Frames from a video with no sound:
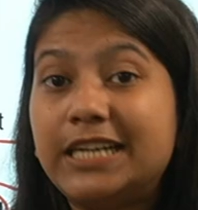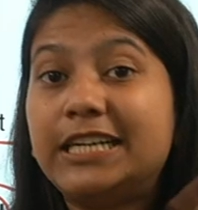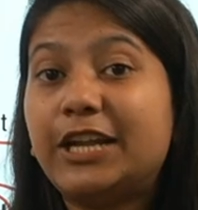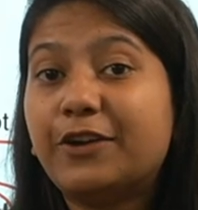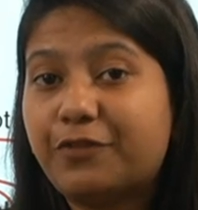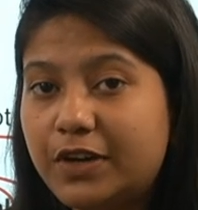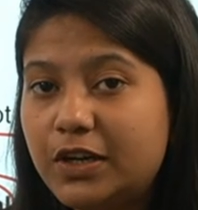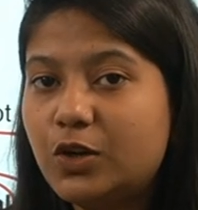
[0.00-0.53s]

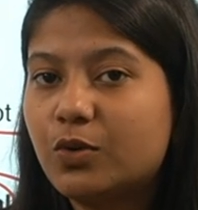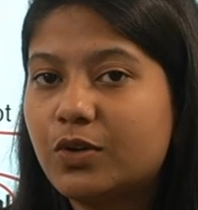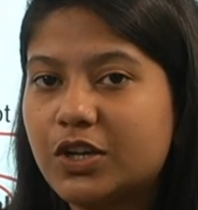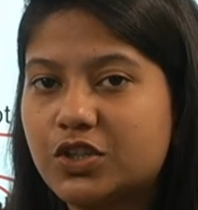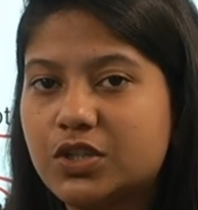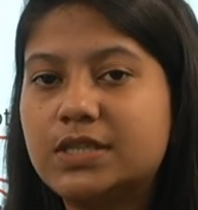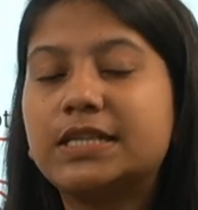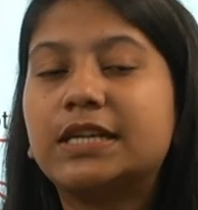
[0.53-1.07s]
in different
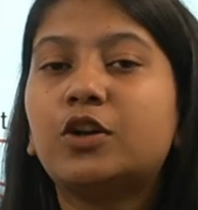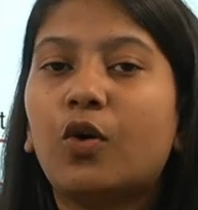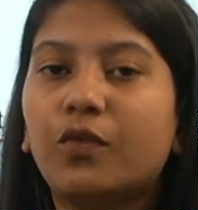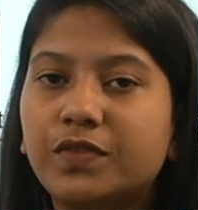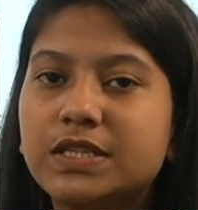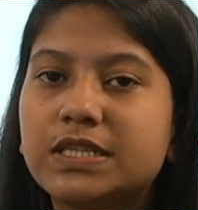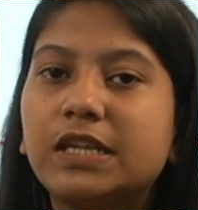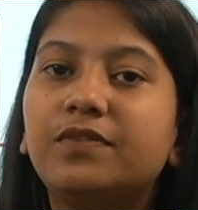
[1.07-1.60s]
locations then
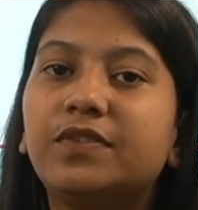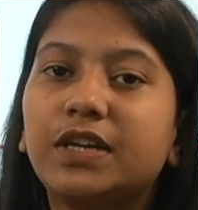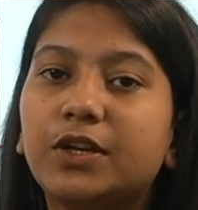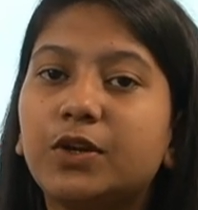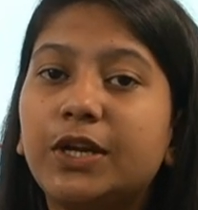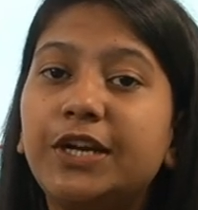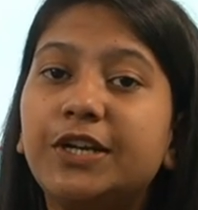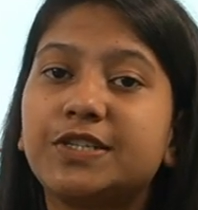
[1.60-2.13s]
obviously we
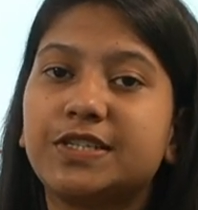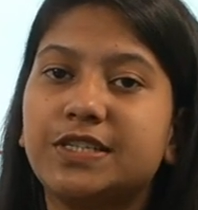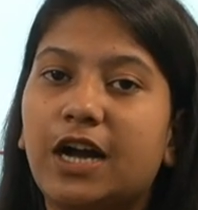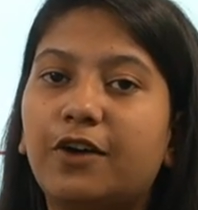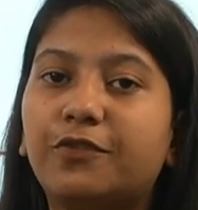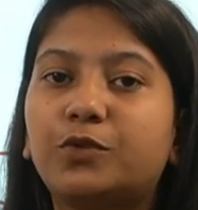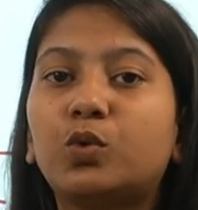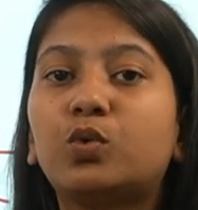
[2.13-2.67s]
need
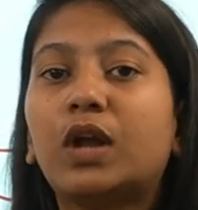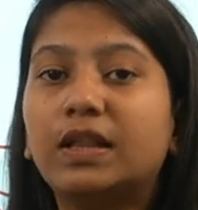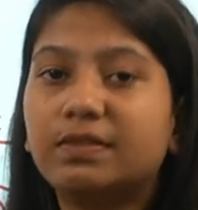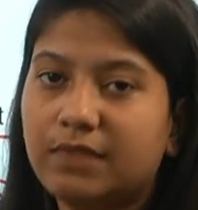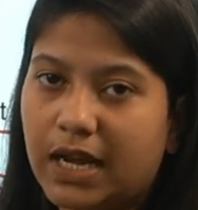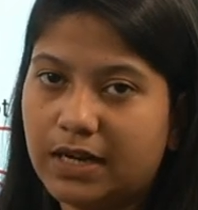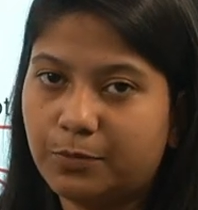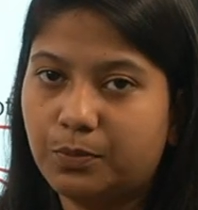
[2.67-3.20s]
staff to
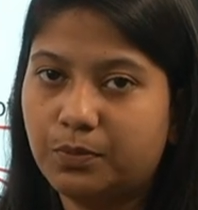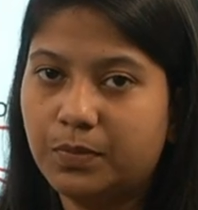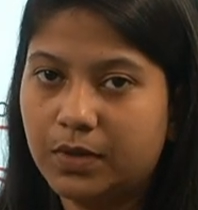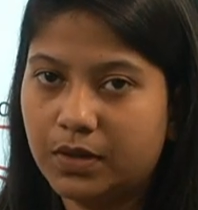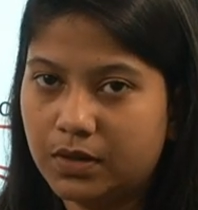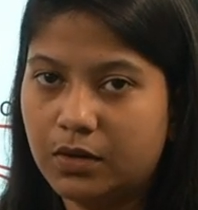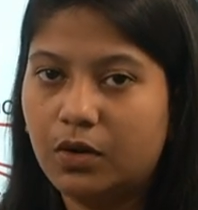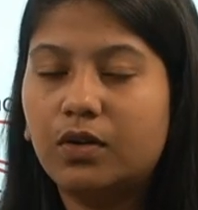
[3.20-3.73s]
run that
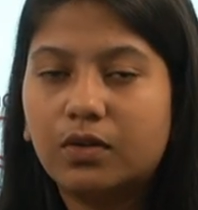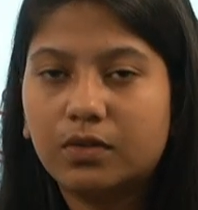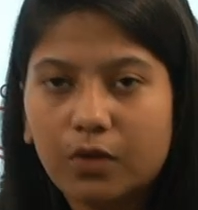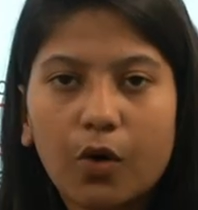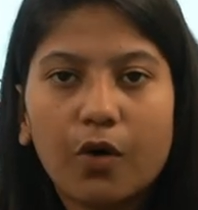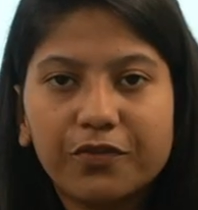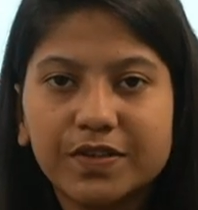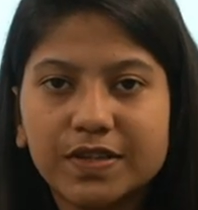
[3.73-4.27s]
uh,
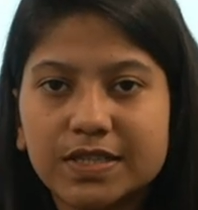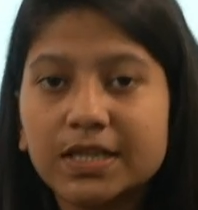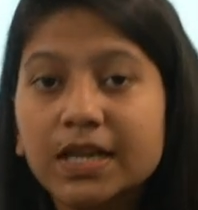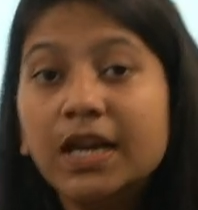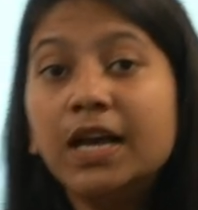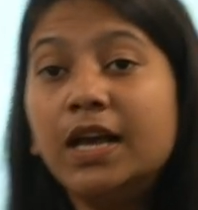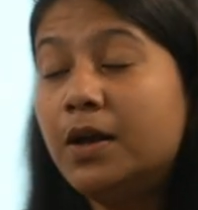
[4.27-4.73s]
office